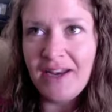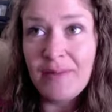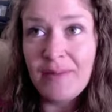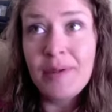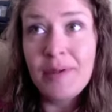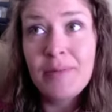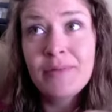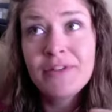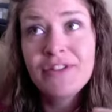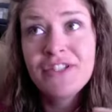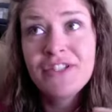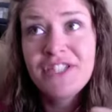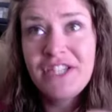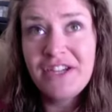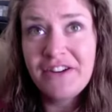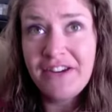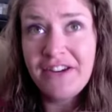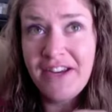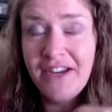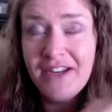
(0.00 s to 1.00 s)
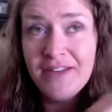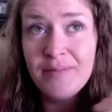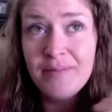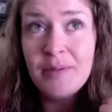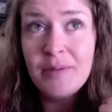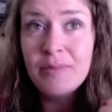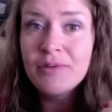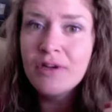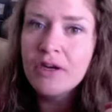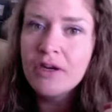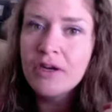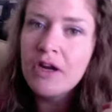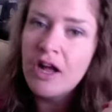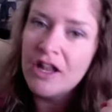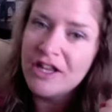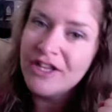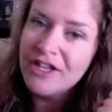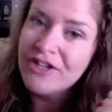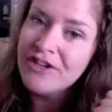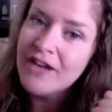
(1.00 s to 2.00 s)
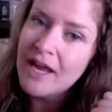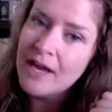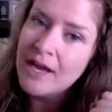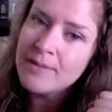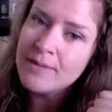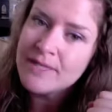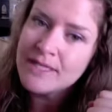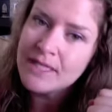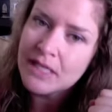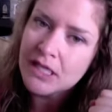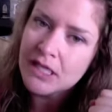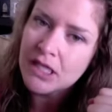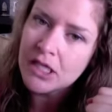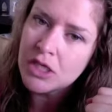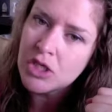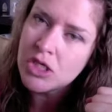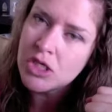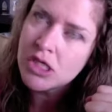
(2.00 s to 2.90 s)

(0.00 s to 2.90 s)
and people are cheering and people are calling your name still.